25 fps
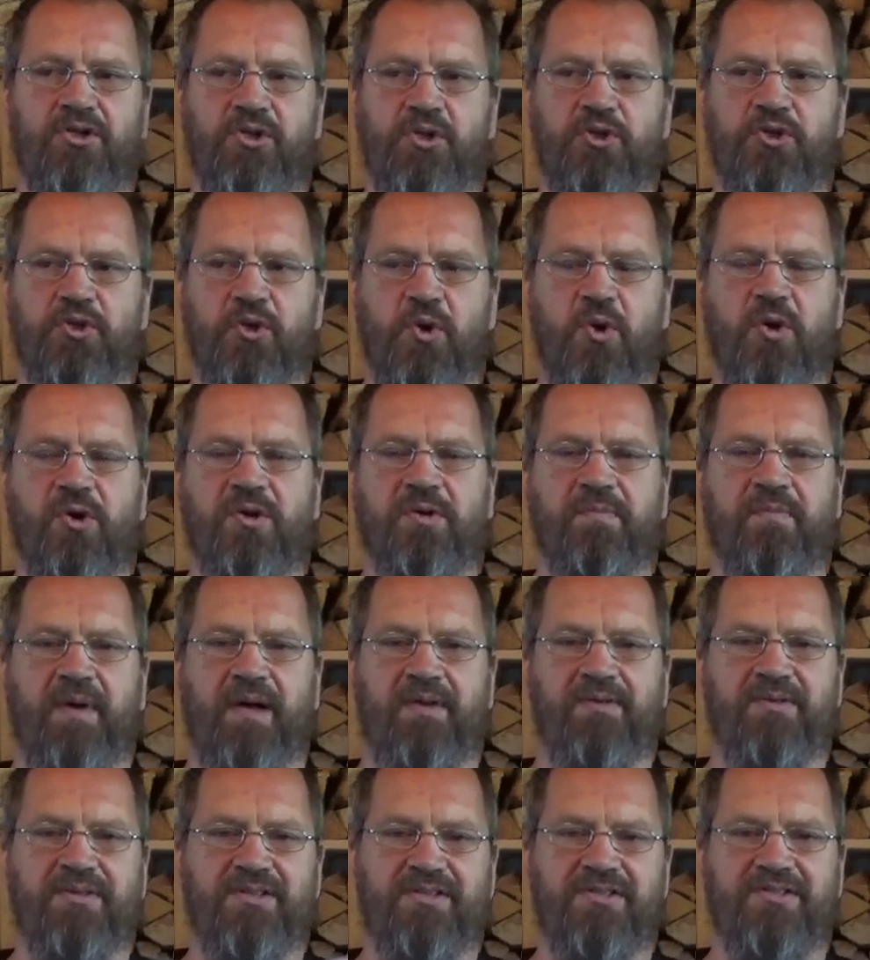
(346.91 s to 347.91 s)
to talk
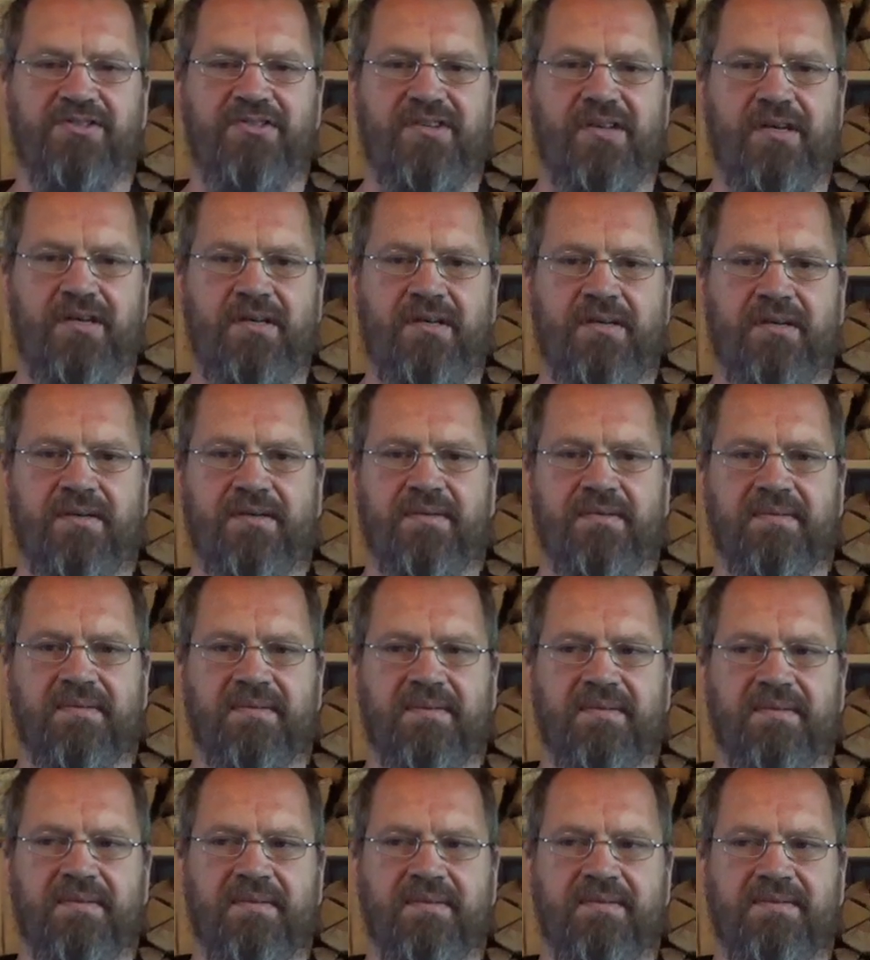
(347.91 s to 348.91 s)
about this thing.
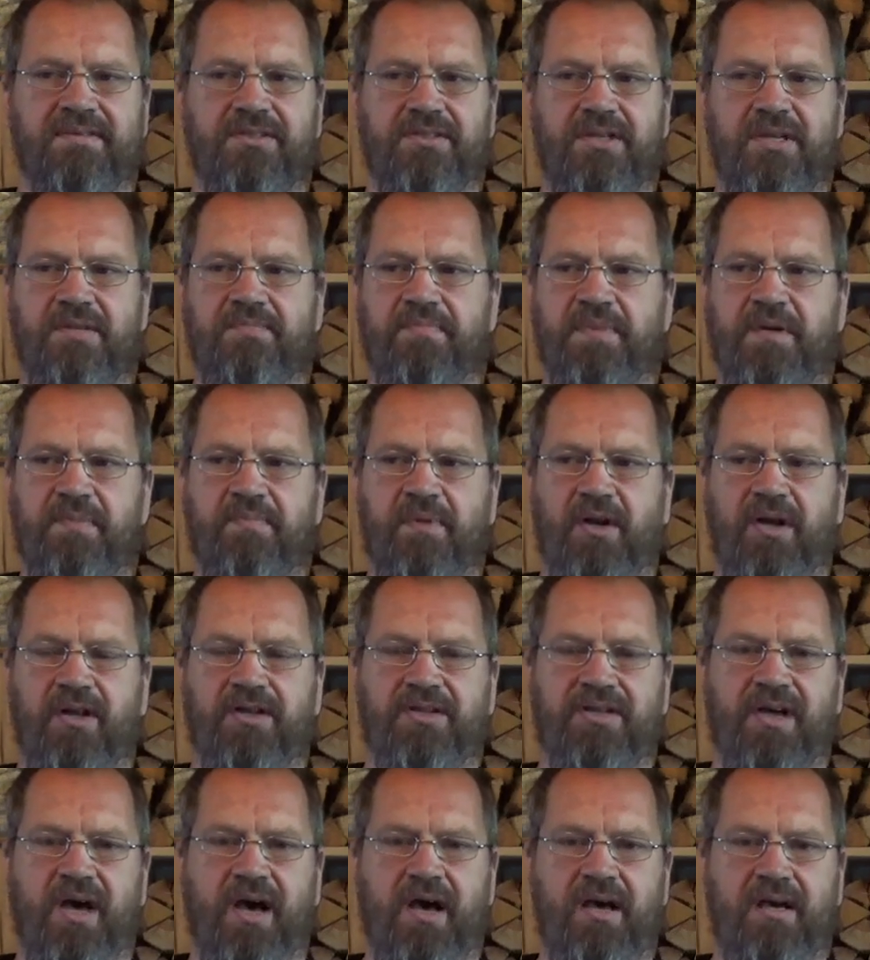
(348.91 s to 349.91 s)
See, people are
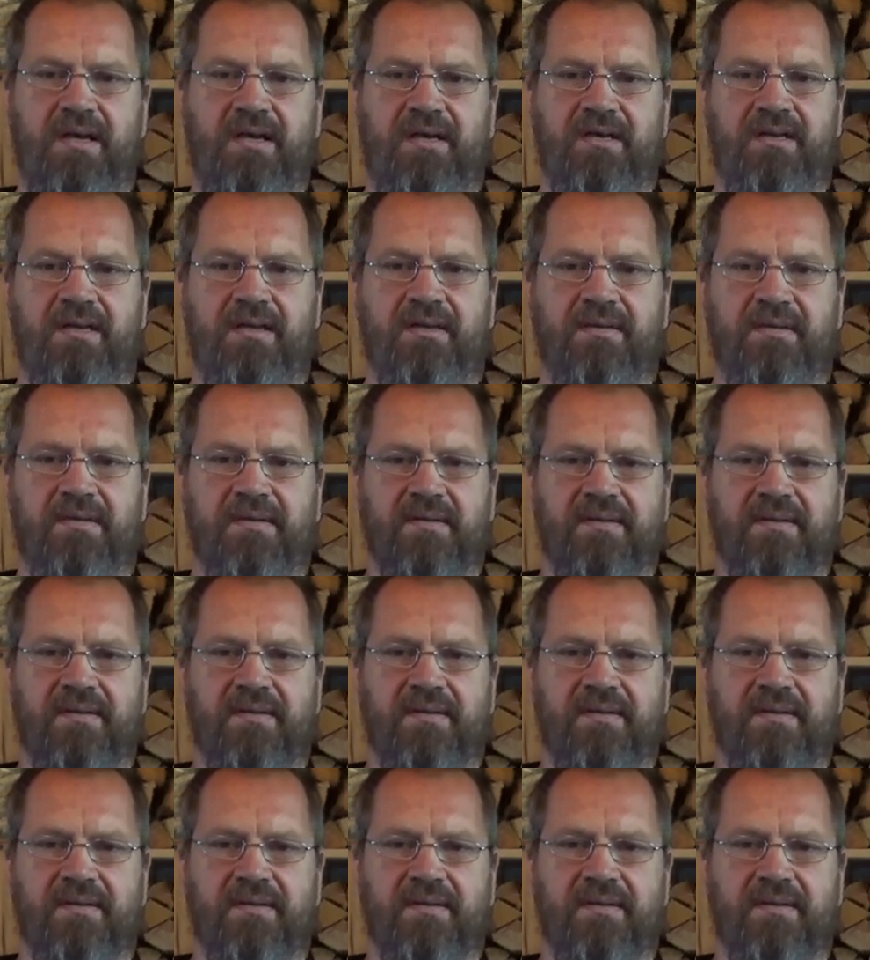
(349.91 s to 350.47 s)
dying.